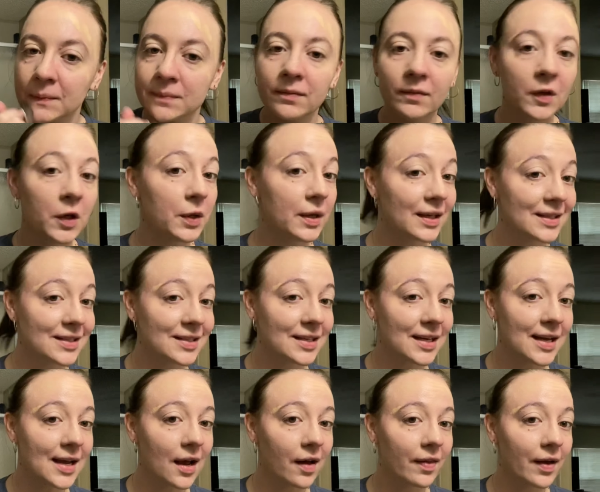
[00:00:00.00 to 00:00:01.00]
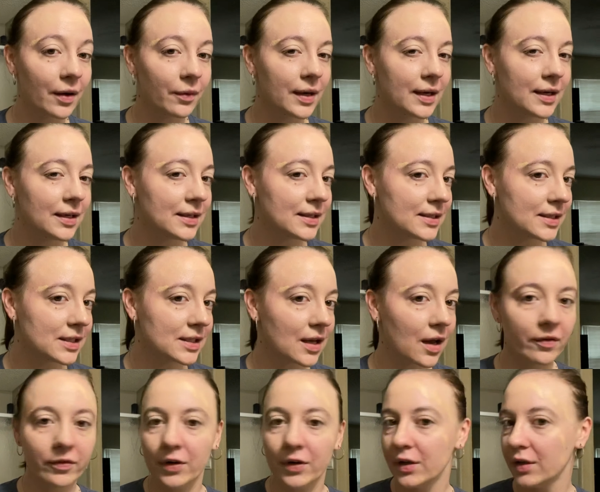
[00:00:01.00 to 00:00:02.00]
You can see how that redness is
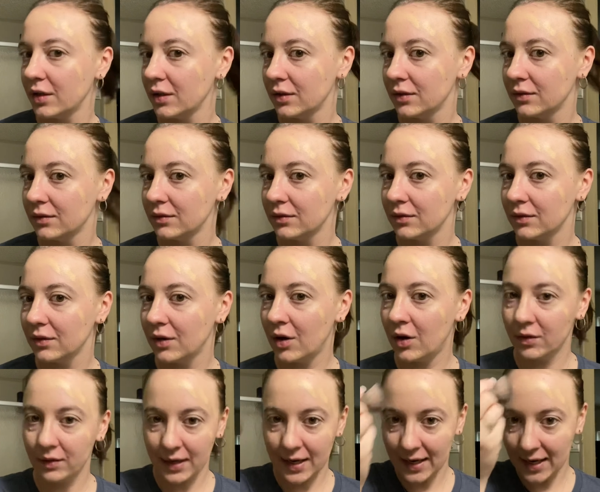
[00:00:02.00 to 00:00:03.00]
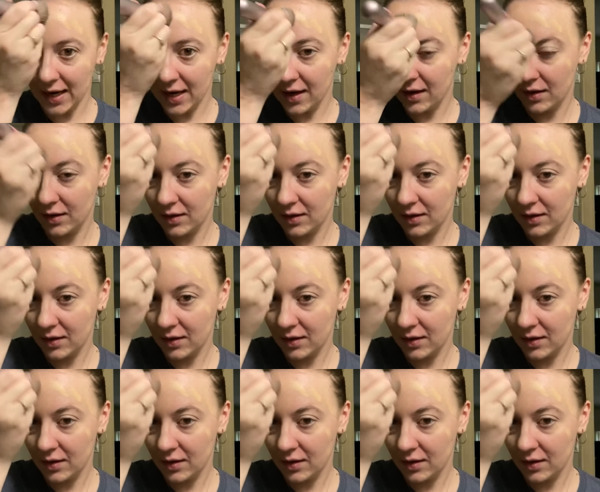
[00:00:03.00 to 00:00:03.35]
covered already.